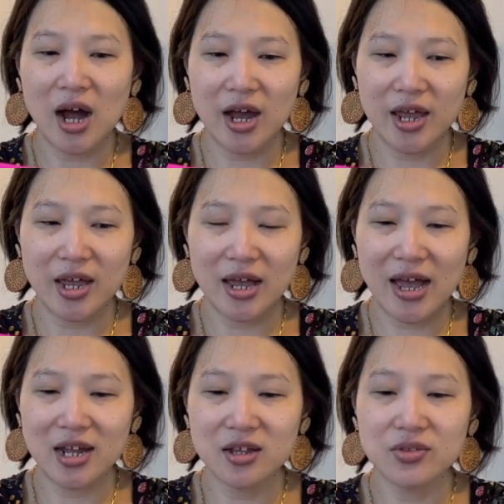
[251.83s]
I
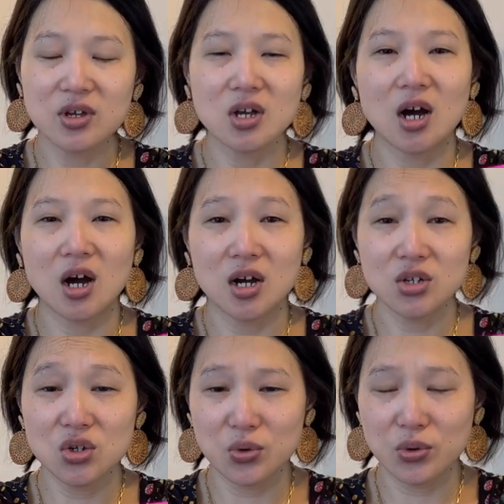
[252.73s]
added the
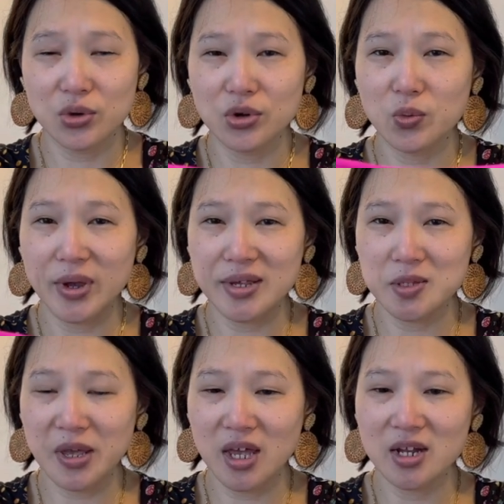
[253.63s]
contoured
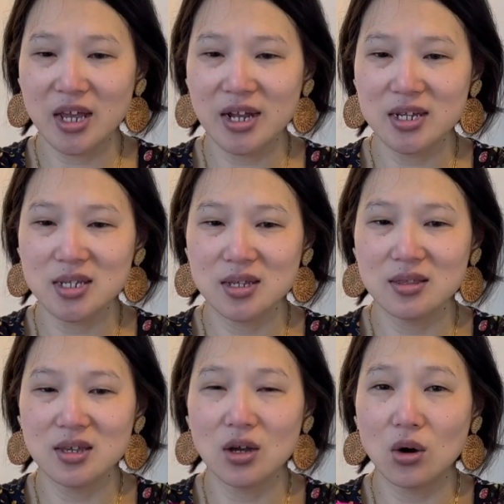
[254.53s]
waistband and I
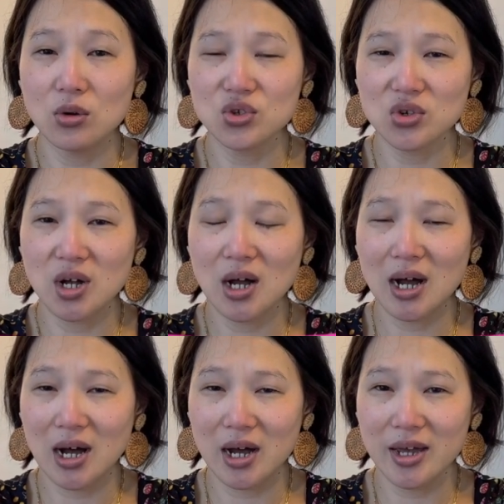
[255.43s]
did the ultra
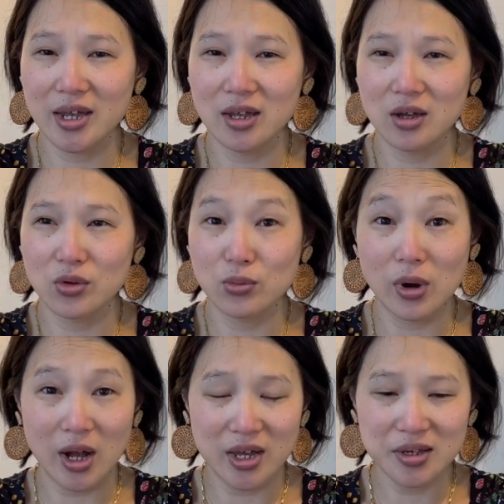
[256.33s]
high
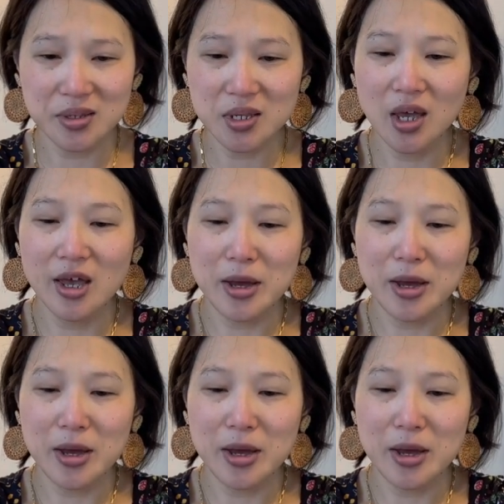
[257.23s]
rise.